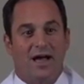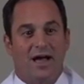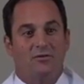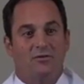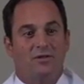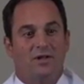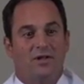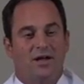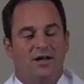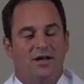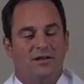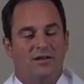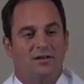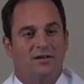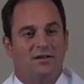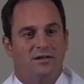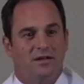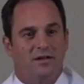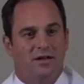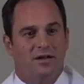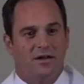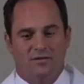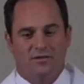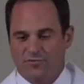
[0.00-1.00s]
outline
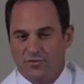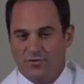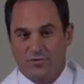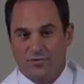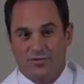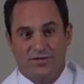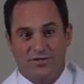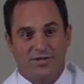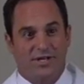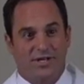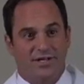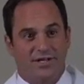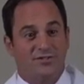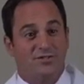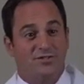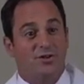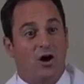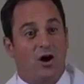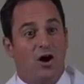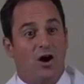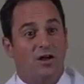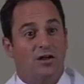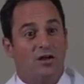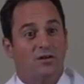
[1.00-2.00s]
for today's
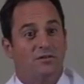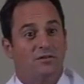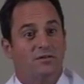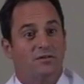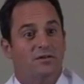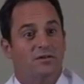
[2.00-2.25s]
talk